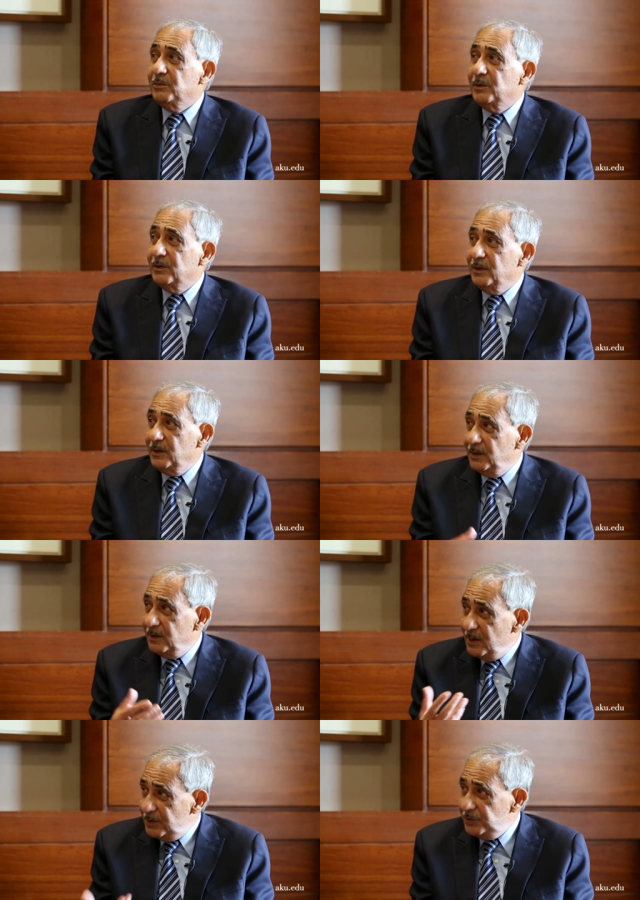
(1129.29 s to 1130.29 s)
what the
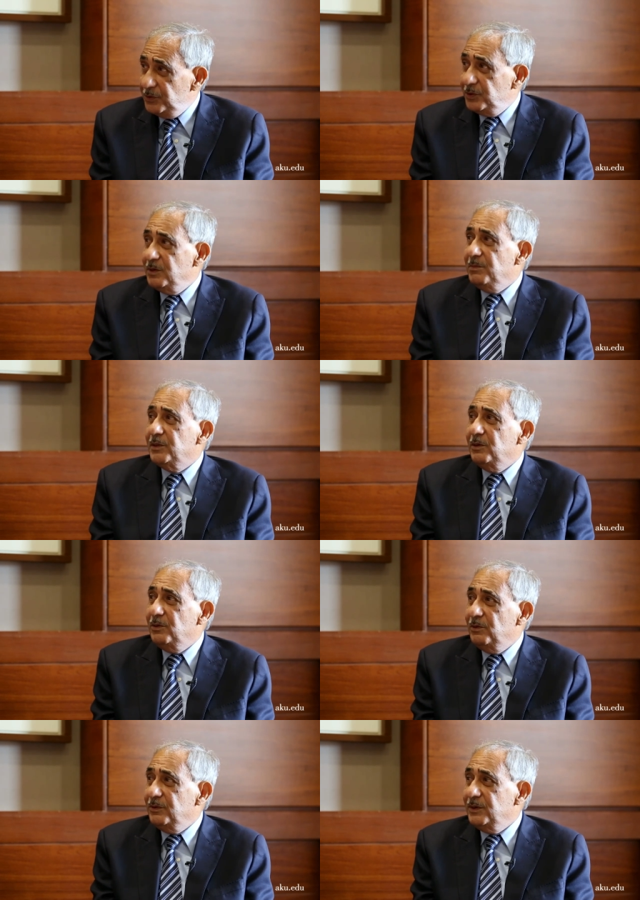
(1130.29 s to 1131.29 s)
teaching
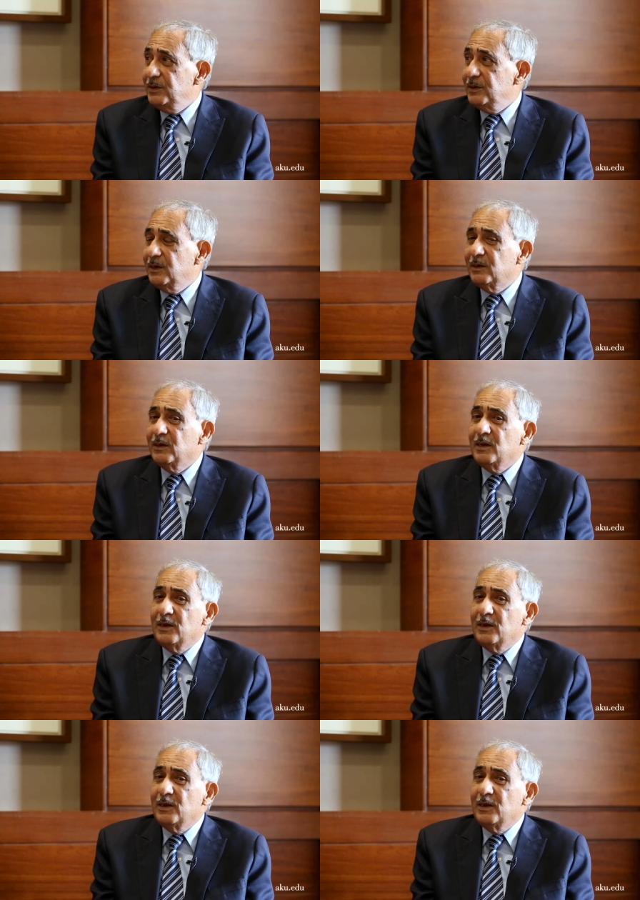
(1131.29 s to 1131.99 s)
methodologies are.